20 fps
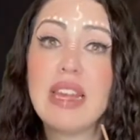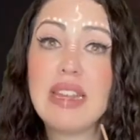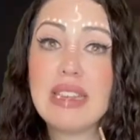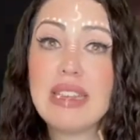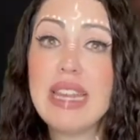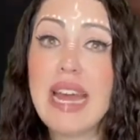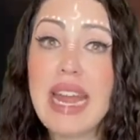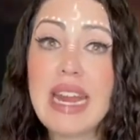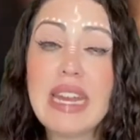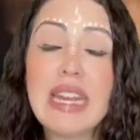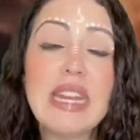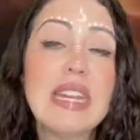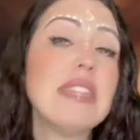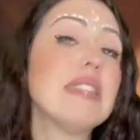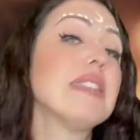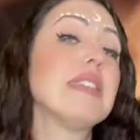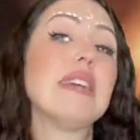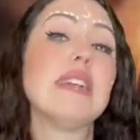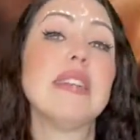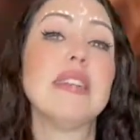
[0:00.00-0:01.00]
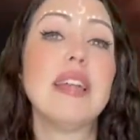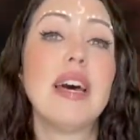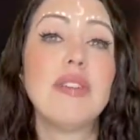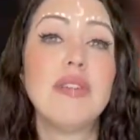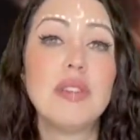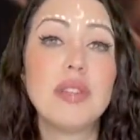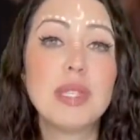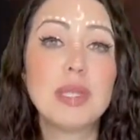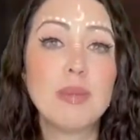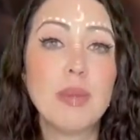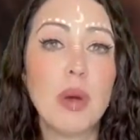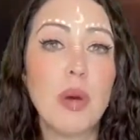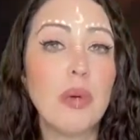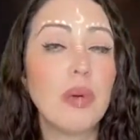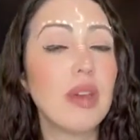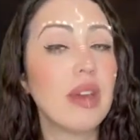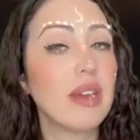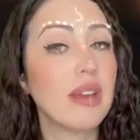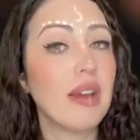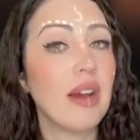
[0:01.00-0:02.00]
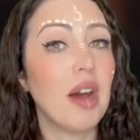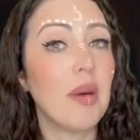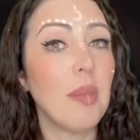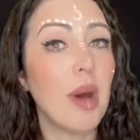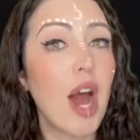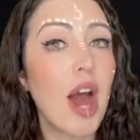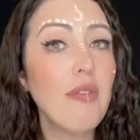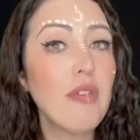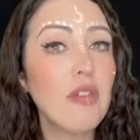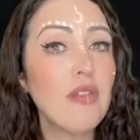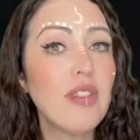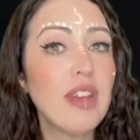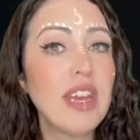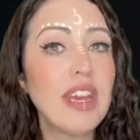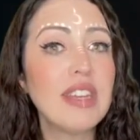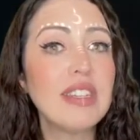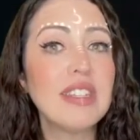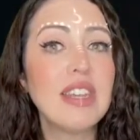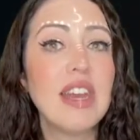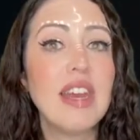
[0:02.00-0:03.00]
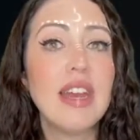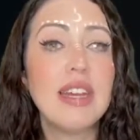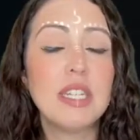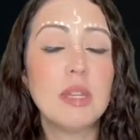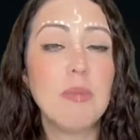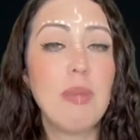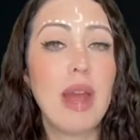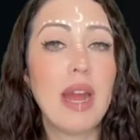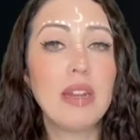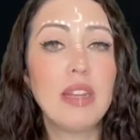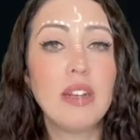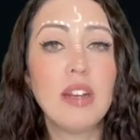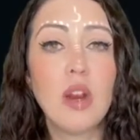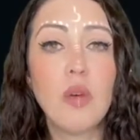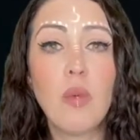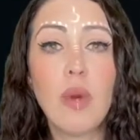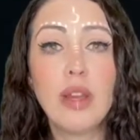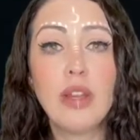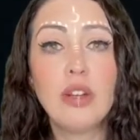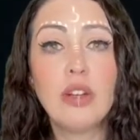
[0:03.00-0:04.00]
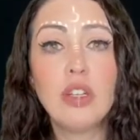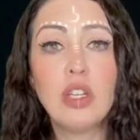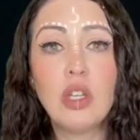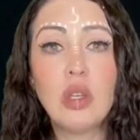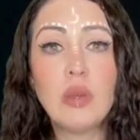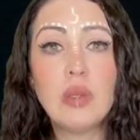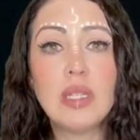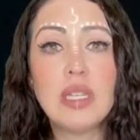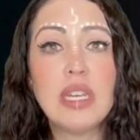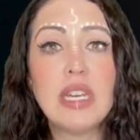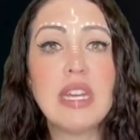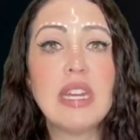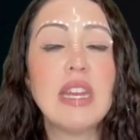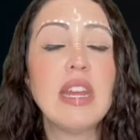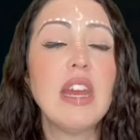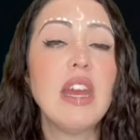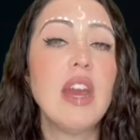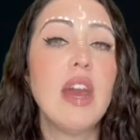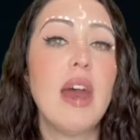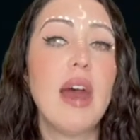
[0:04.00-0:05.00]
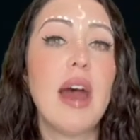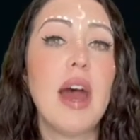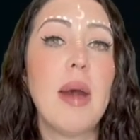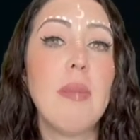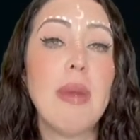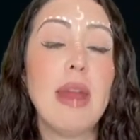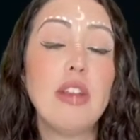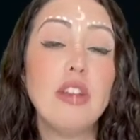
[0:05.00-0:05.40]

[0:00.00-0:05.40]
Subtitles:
Light it, let the smoke come off of it, depending on what you're using. And you're